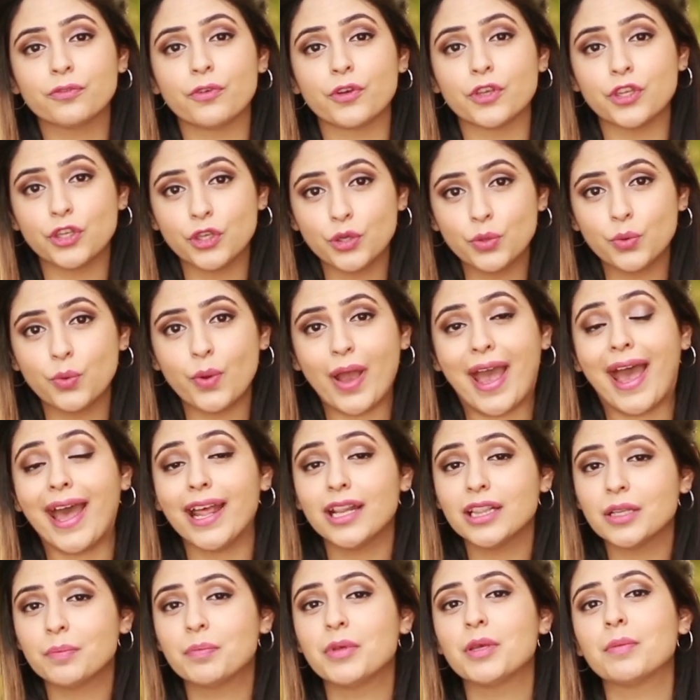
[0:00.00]
for you
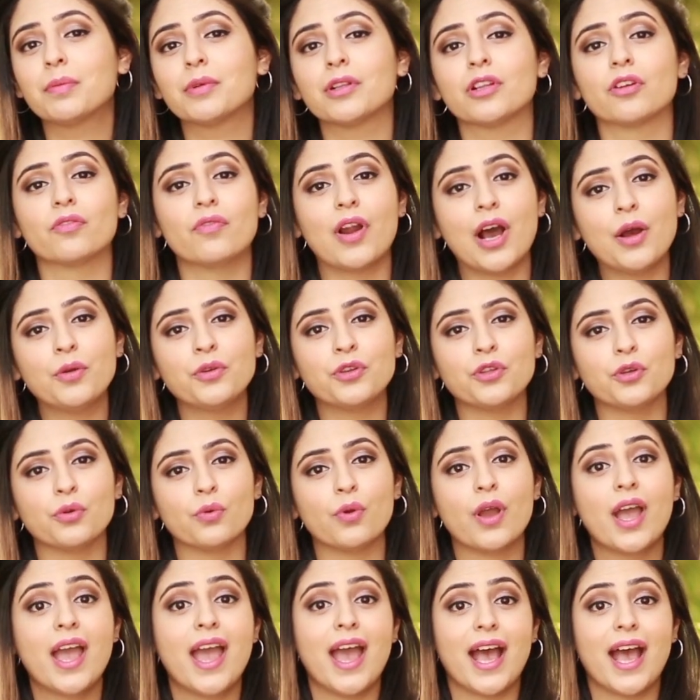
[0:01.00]
and the people around you